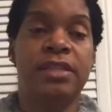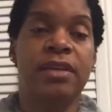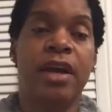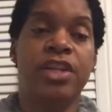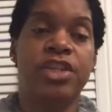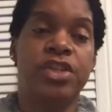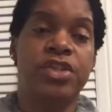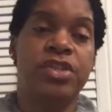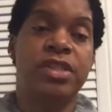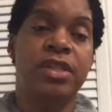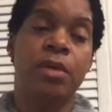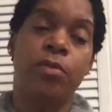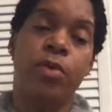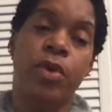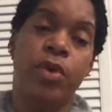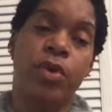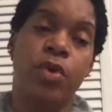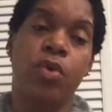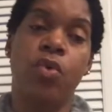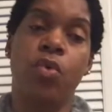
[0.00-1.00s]
just someone
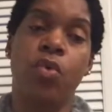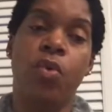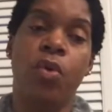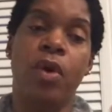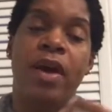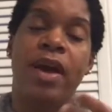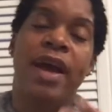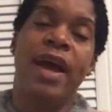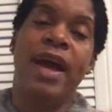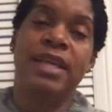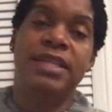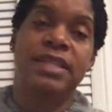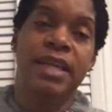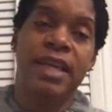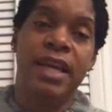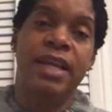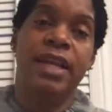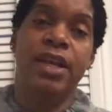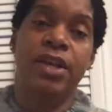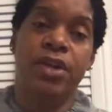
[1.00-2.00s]
who has an
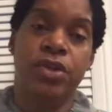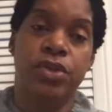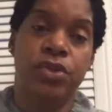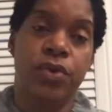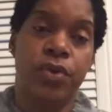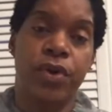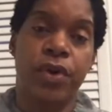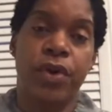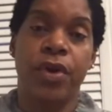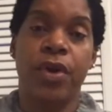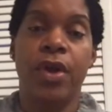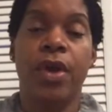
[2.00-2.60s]
eating disorder.